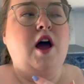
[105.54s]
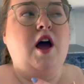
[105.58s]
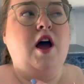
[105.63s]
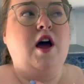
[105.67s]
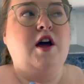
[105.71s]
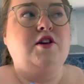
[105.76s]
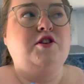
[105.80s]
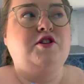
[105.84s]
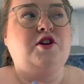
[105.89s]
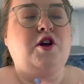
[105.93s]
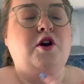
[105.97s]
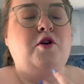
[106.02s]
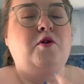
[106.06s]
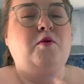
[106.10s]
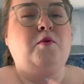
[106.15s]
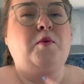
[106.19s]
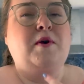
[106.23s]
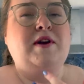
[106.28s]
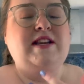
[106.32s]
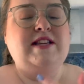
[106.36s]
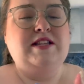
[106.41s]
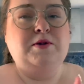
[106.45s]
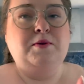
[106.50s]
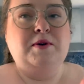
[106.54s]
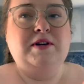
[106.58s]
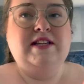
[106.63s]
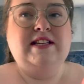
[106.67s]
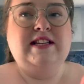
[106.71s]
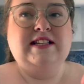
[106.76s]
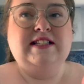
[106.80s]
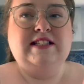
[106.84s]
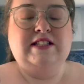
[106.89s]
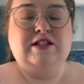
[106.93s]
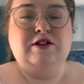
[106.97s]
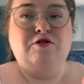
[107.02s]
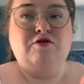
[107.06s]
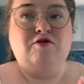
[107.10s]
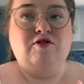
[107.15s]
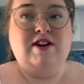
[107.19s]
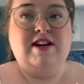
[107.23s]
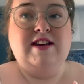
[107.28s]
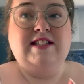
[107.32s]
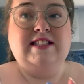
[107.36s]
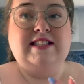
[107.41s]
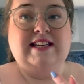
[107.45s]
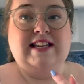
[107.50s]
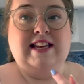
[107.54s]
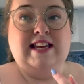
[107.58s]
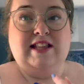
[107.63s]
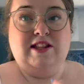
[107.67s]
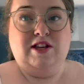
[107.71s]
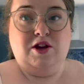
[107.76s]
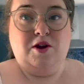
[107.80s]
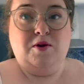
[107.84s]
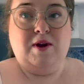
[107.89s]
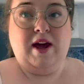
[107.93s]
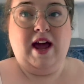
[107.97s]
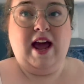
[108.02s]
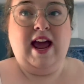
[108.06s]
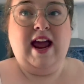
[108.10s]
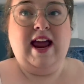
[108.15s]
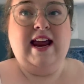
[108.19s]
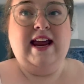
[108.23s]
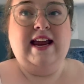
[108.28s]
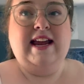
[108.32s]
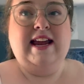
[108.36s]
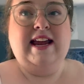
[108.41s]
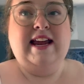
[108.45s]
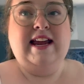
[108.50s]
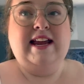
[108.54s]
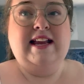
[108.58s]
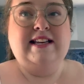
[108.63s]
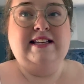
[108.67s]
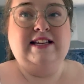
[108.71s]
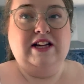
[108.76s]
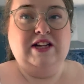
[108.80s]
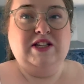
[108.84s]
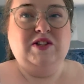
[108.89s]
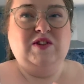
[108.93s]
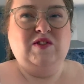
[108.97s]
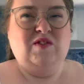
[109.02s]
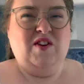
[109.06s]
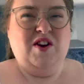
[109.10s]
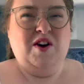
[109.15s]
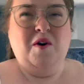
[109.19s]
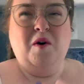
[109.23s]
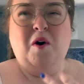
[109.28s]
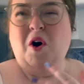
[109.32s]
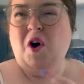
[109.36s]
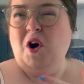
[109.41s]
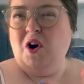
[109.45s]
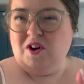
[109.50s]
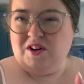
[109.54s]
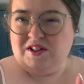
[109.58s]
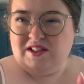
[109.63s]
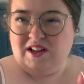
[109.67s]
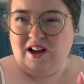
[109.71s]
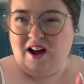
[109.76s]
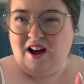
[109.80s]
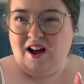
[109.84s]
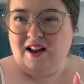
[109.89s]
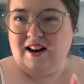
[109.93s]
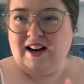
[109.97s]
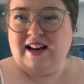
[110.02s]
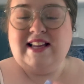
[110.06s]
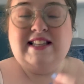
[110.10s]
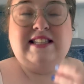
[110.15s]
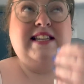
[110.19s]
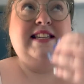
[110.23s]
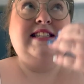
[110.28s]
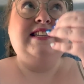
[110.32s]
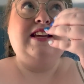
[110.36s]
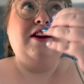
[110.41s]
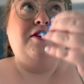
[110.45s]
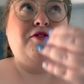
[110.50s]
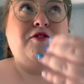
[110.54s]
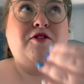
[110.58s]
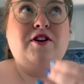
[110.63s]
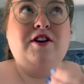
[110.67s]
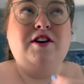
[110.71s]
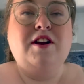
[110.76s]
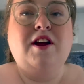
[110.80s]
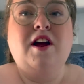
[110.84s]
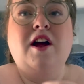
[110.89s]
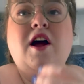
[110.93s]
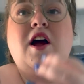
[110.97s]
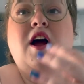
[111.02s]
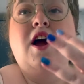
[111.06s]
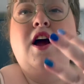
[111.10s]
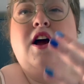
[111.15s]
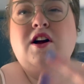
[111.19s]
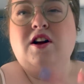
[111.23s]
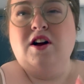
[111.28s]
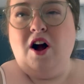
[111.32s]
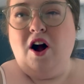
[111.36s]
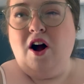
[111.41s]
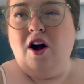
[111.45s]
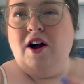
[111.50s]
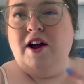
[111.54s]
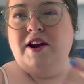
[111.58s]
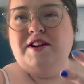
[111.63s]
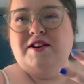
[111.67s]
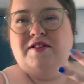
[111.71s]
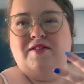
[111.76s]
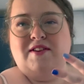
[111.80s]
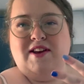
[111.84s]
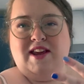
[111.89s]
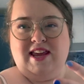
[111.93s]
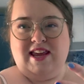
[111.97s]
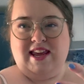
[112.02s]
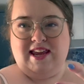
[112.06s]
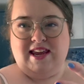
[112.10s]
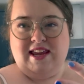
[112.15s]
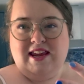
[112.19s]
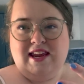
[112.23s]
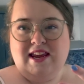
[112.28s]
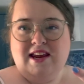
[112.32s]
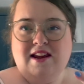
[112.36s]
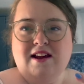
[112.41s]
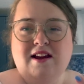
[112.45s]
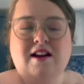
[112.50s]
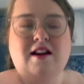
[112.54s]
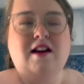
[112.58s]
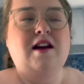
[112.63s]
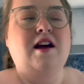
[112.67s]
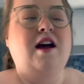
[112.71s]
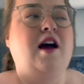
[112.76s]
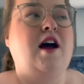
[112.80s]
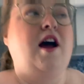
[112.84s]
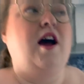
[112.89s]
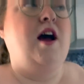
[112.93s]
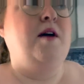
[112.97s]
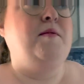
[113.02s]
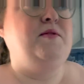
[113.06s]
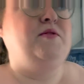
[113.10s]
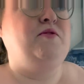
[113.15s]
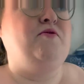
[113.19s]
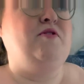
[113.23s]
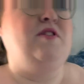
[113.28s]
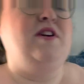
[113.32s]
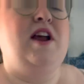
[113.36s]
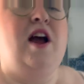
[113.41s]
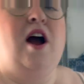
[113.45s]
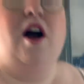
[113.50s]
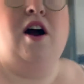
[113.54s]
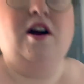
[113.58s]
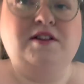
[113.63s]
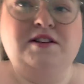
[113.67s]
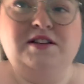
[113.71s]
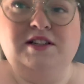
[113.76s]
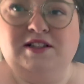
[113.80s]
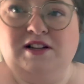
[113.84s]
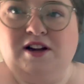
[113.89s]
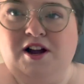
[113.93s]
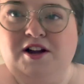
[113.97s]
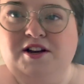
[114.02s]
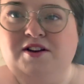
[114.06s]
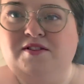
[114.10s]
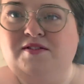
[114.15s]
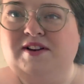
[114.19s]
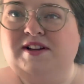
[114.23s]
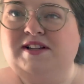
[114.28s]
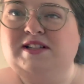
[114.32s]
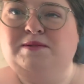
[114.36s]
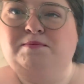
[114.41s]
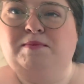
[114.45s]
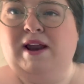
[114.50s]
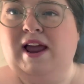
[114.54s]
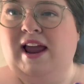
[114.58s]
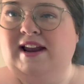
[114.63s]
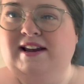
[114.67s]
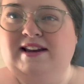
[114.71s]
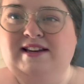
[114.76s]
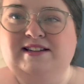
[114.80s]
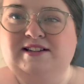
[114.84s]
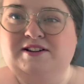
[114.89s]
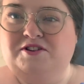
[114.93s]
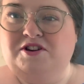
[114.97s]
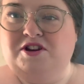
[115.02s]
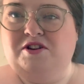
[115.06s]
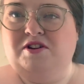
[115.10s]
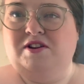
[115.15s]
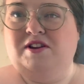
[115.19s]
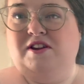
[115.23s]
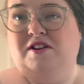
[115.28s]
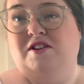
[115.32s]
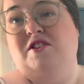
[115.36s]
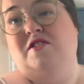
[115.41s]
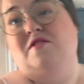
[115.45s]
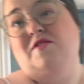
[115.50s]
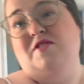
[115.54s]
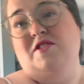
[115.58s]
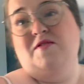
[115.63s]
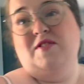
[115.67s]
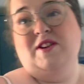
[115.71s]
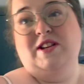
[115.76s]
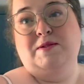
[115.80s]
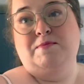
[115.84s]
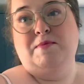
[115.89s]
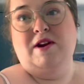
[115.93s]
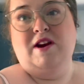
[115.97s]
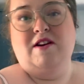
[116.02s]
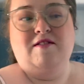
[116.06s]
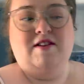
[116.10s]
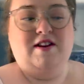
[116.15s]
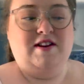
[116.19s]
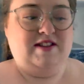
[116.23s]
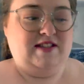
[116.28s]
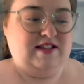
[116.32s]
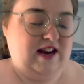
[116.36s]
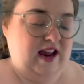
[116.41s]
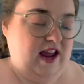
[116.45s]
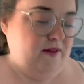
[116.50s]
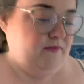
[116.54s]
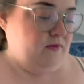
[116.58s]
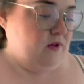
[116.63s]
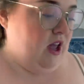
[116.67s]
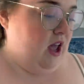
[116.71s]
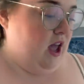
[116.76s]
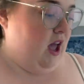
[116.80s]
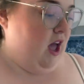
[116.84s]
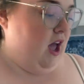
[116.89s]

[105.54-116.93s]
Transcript: So when it's 26 degrees in the UK, it does feel hotter, like it's a different kind of heat. It's really hard to kind of explain until you've experienced it.